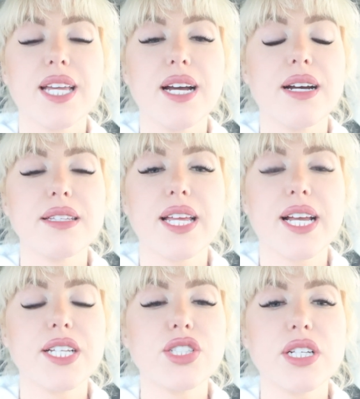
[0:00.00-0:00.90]
yeah,
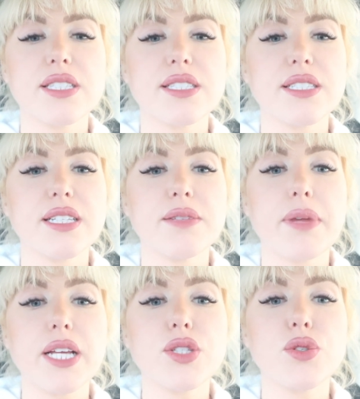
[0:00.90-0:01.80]
like I just it
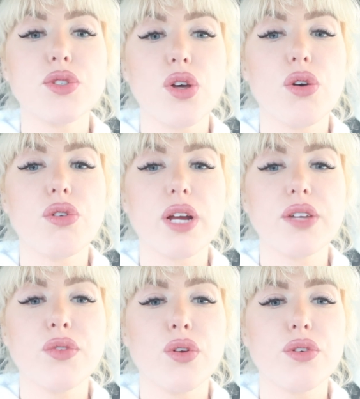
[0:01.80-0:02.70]
makes you so
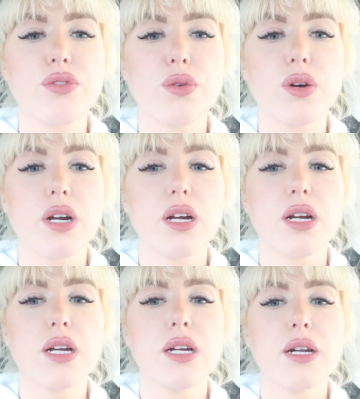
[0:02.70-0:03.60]
grateful for